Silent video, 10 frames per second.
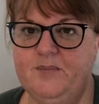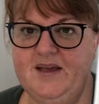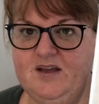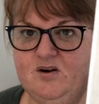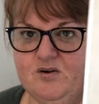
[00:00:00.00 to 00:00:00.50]

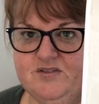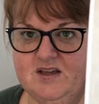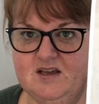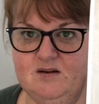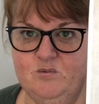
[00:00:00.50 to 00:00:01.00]
me,
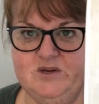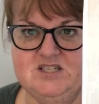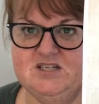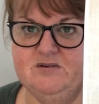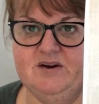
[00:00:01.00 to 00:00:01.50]
Gothic and
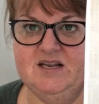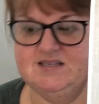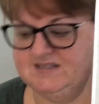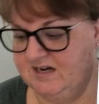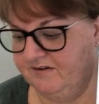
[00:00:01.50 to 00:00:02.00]
wintry
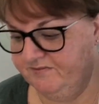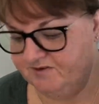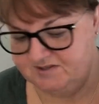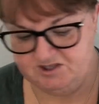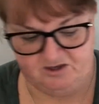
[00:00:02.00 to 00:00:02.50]
stuff
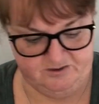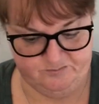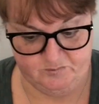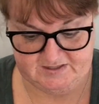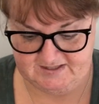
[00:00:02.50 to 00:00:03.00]
because, you know,
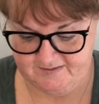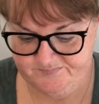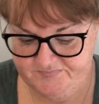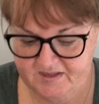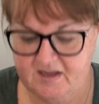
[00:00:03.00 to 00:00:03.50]
winter.
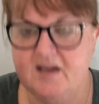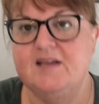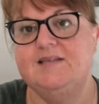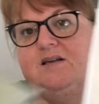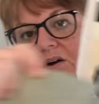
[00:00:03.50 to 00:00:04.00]

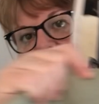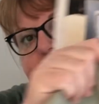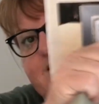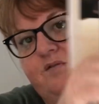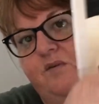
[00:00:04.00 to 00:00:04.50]
So
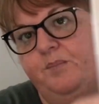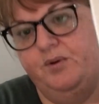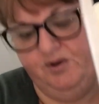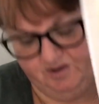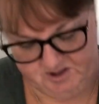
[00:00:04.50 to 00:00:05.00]
silver
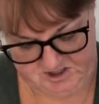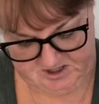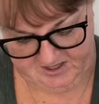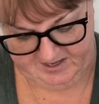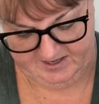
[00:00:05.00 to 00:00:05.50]

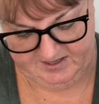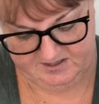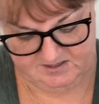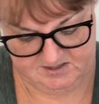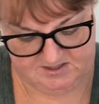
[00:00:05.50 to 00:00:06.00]
birch,
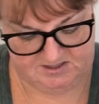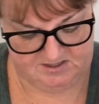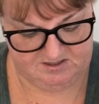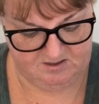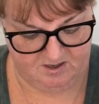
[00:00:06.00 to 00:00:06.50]
and
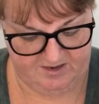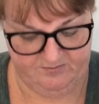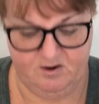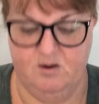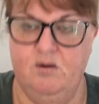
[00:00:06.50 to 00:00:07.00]
I have
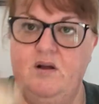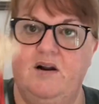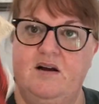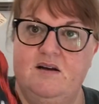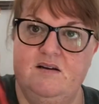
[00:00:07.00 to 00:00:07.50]
a whole lot
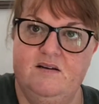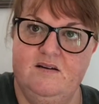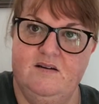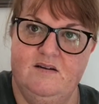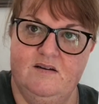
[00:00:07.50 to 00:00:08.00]
of
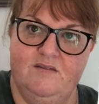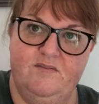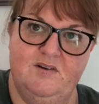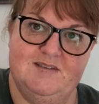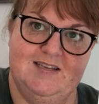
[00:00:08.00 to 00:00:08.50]

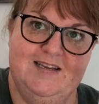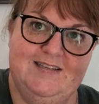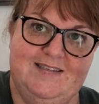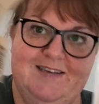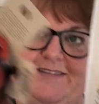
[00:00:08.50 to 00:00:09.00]

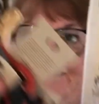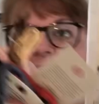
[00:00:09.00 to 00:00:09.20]
flosses.